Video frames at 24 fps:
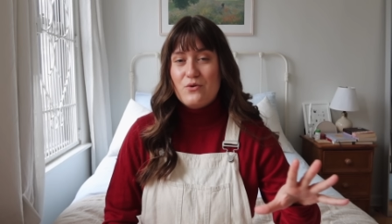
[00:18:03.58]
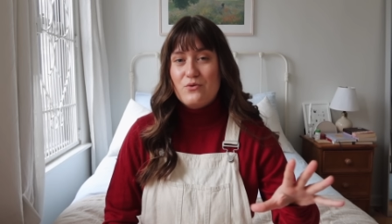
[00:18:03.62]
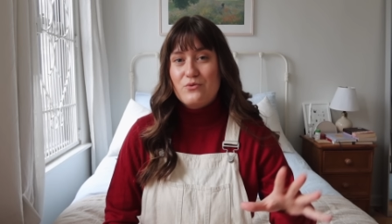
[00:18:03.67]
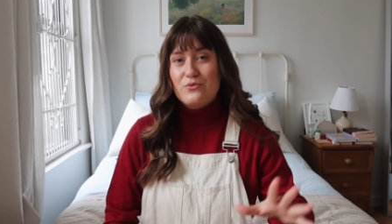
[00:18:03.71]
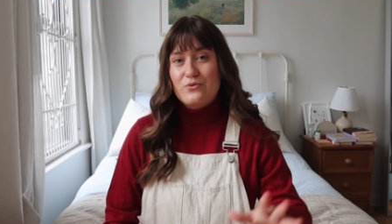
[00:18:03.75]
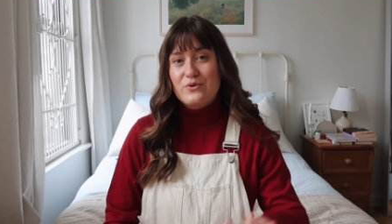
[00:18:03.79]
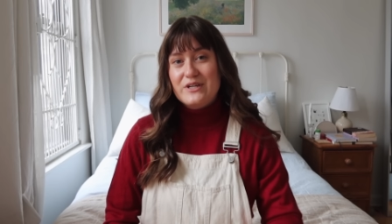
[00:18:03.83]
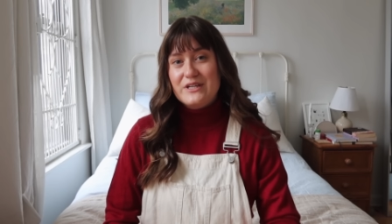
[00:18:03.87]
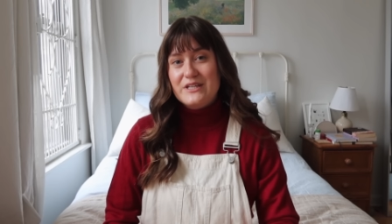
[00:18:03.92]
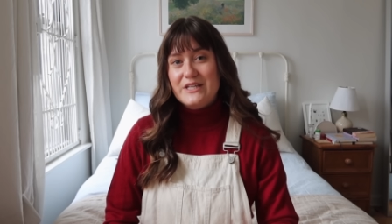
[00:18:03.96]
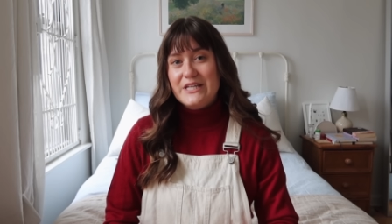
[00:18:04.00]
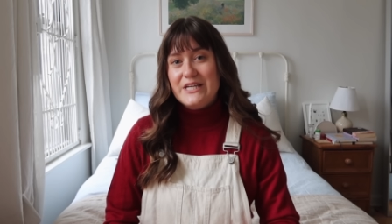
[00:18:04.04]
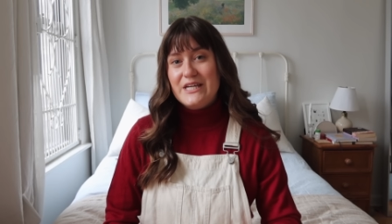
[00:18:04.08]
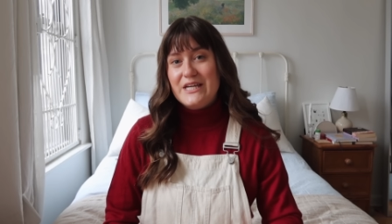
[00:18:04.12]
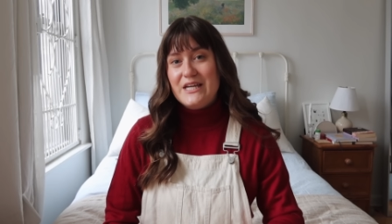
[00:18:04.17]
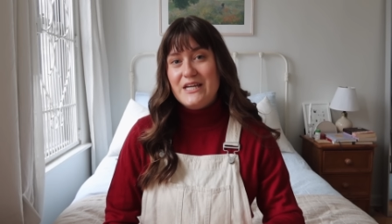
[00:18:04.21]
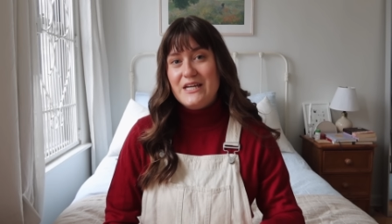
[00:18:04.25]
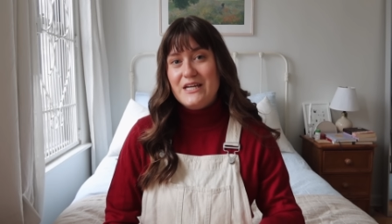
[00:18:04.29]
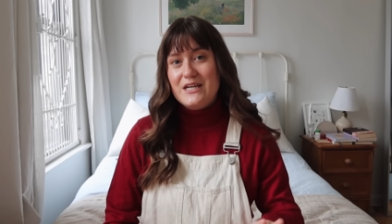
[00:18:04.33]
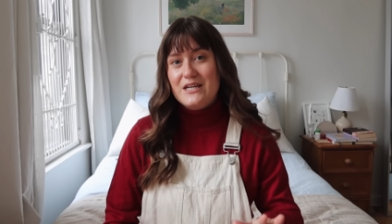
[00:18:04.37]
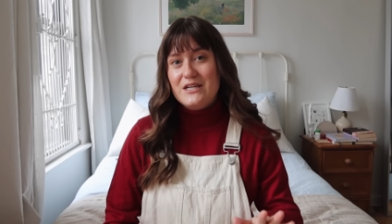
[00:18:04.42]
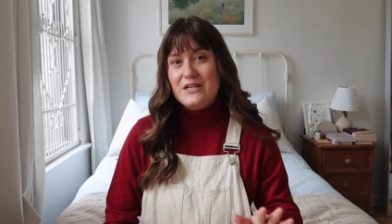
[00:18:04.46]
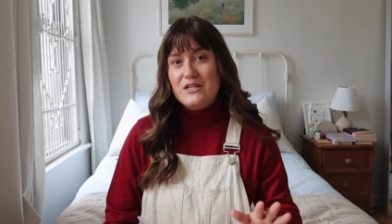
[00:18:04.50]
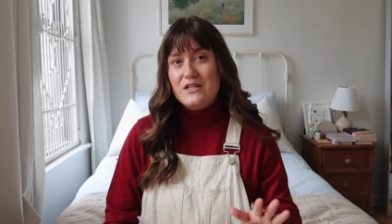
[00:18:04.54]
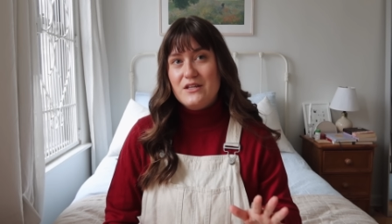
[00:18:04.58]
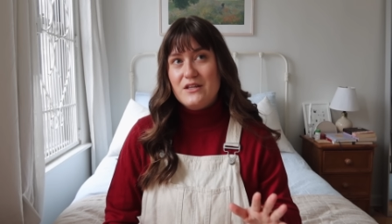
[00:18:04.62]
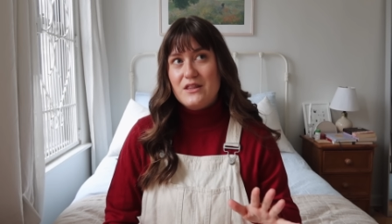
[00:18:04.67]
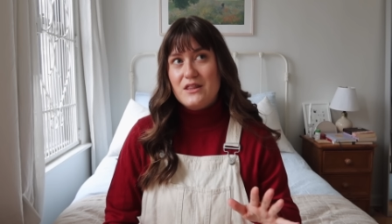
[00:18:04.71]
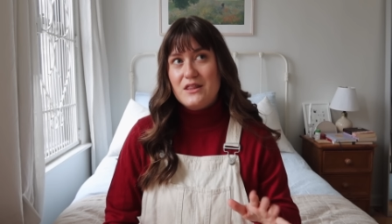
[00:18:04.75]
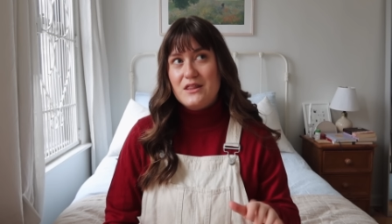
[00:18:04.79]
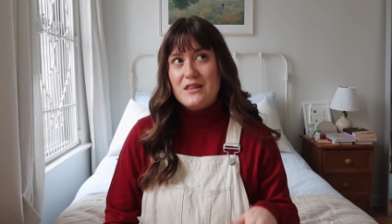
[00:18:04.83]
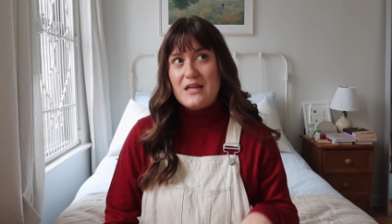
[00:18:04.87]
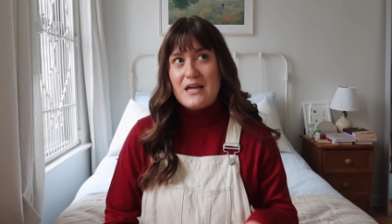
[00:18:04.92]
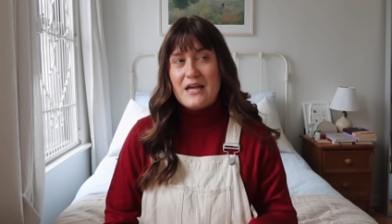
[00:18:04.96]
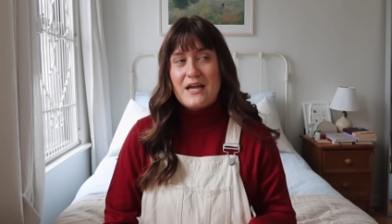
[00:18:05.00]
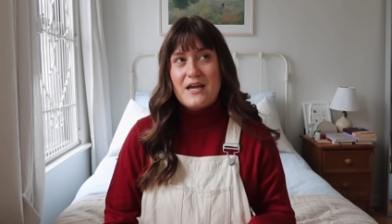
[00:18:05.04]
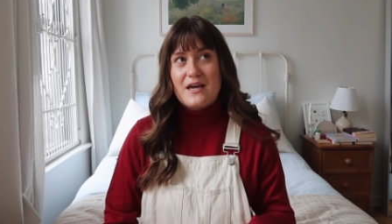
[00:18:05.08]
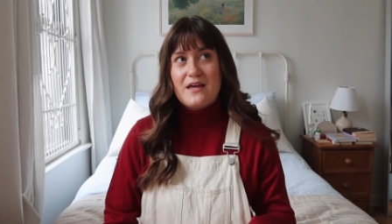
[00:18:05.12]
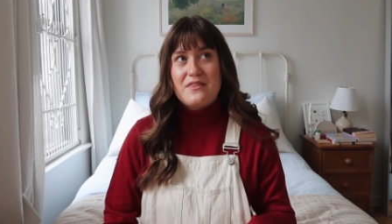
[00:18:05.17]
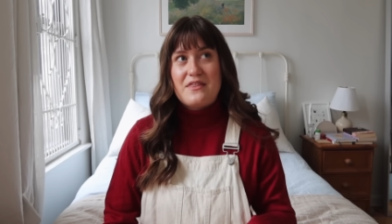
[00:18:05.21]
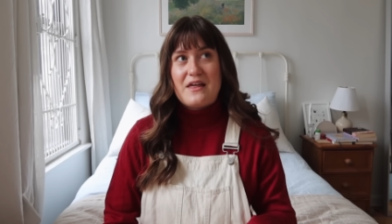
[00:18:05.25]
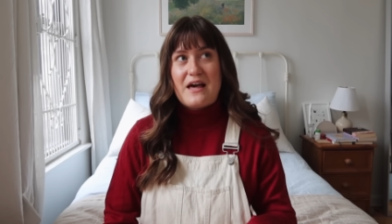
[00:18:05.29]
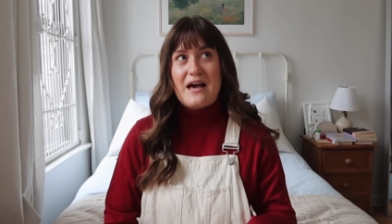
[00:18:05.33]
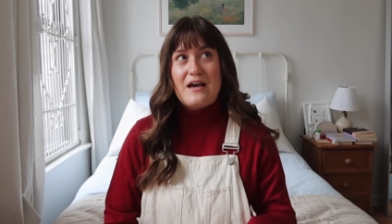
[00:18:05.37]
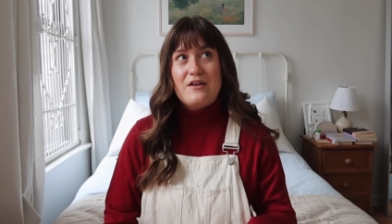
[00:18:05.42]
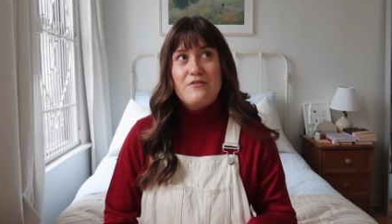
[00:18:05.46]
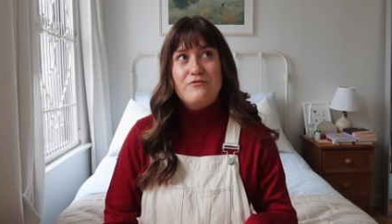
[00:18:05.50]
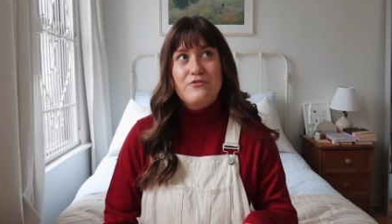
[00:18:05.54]
really think
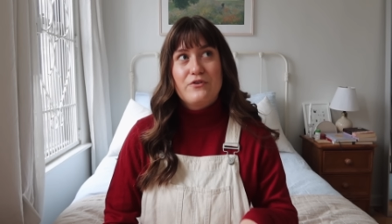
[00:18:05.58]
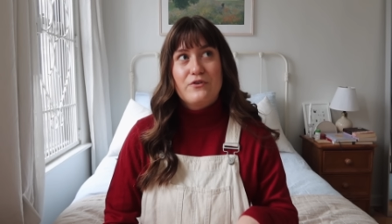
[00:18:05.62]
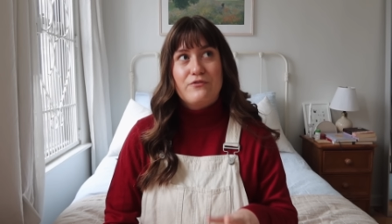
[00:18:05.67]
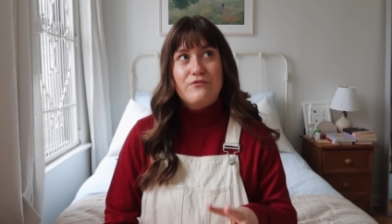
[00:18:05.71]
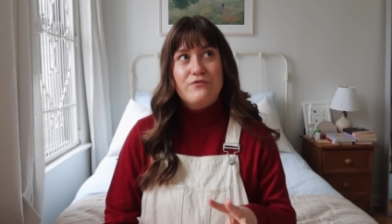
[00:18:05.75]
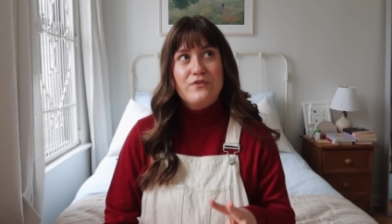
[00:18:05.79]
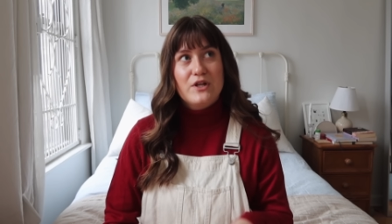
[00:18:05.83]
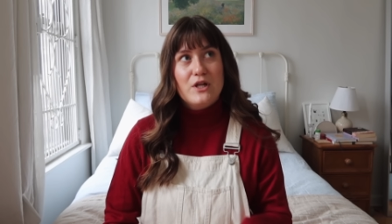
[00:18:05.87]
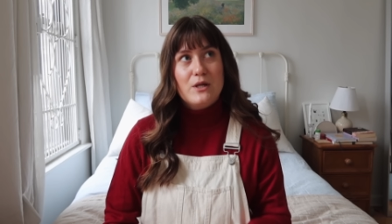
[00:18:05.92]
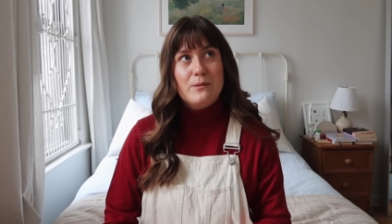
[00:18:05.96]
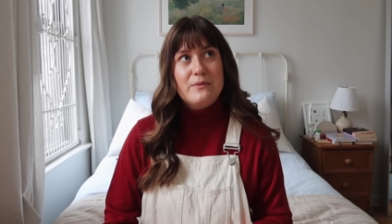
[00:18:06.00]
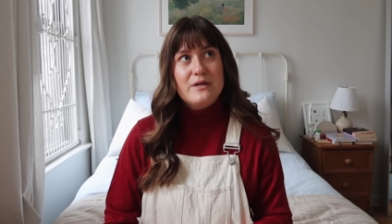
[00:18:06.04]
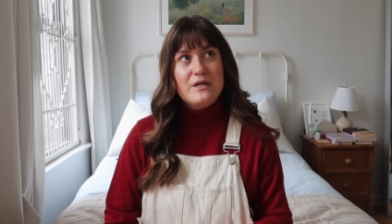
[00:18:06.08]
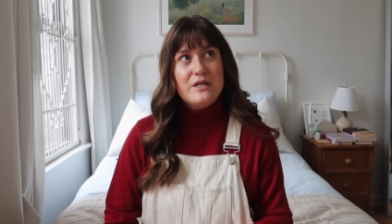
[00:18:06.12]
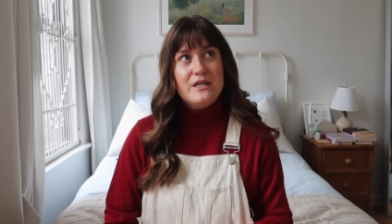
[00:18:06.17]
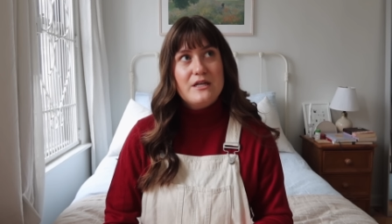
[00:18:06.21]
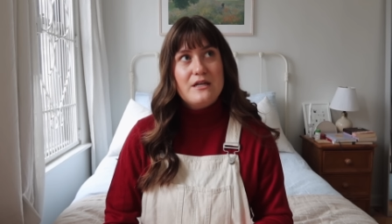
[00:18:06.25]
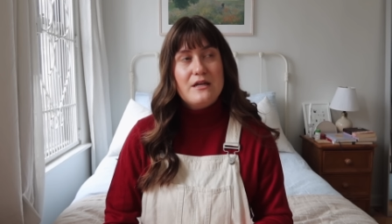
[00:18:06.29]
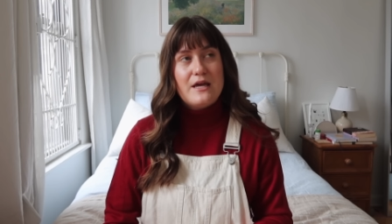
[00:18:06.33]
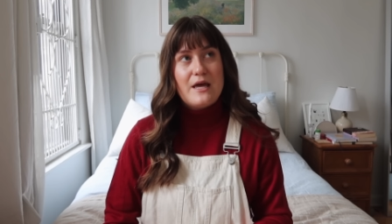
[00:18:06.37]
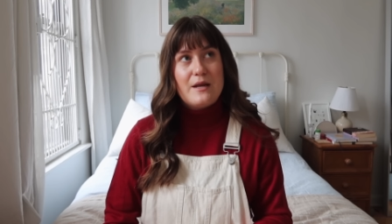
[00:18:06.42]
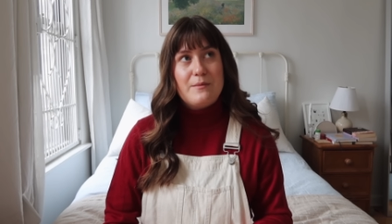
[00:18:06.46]
that fulfillment